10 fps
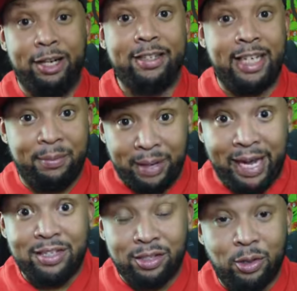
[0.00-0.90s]
and your team
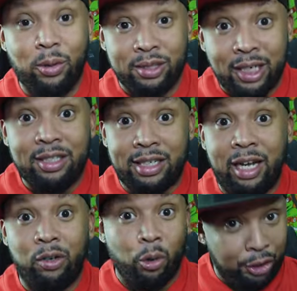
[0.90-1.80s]
has to score a
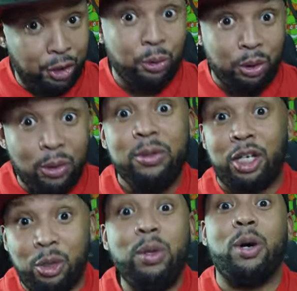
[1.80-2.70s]
touchdown or you
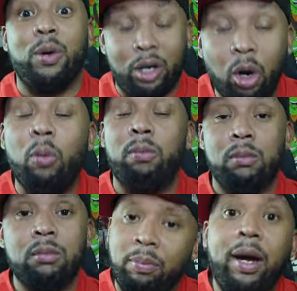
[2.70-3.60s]
lose and you go
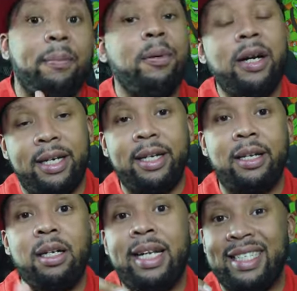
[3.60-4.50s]
home. What Brock Purdy
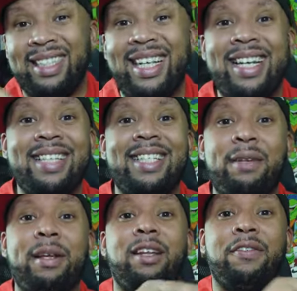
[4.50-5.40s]
did is lead his
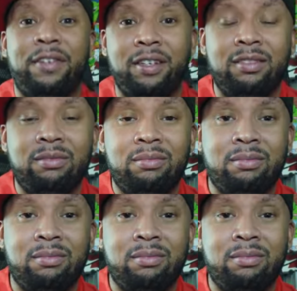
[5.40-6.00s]
team down the field